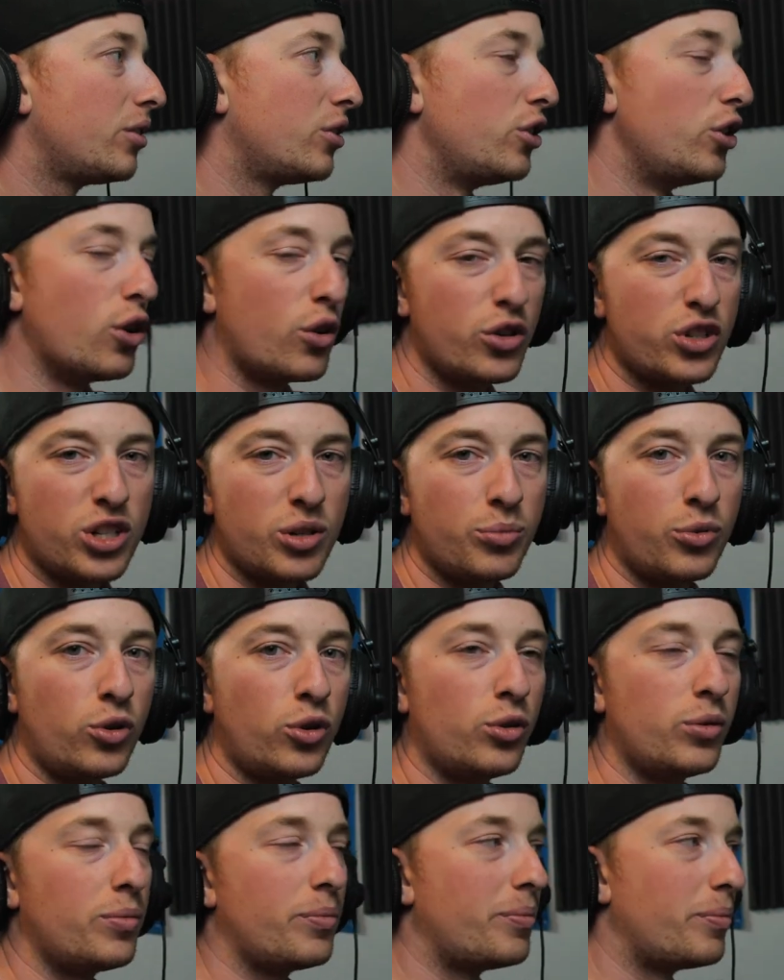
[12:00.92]

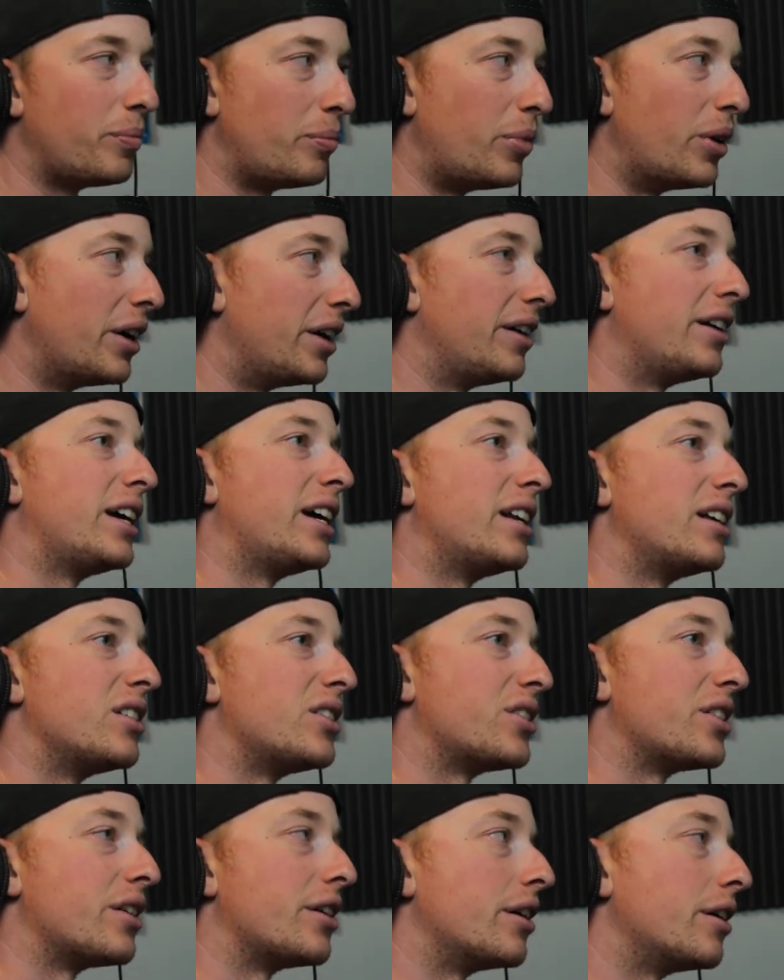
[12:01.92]
noticeable, but it
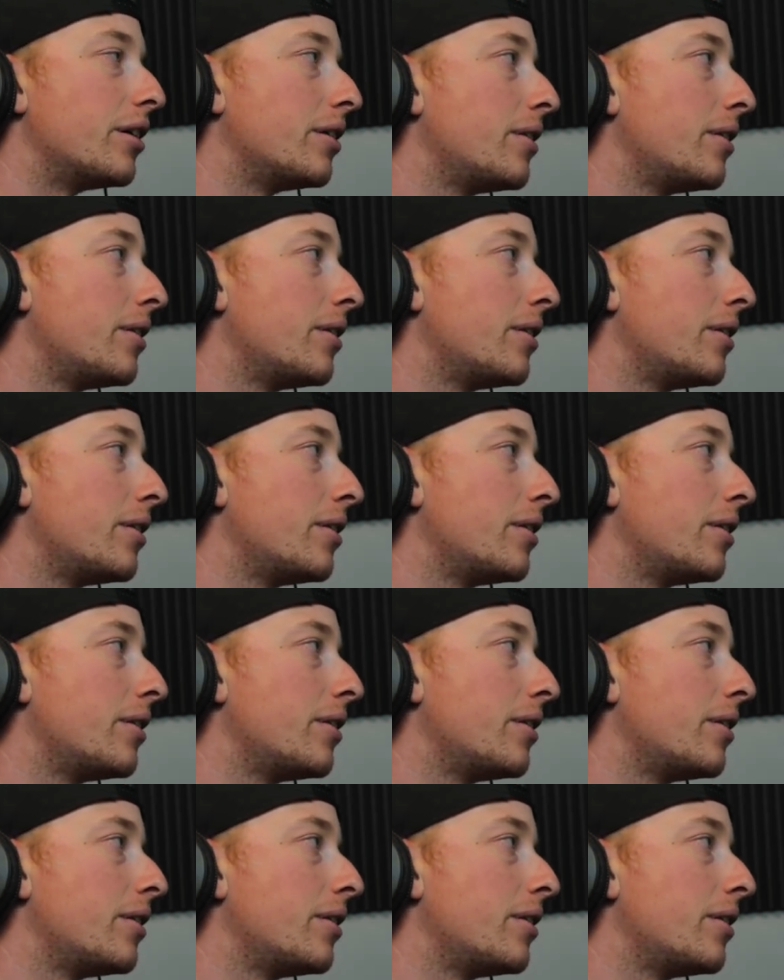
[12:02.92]
is there?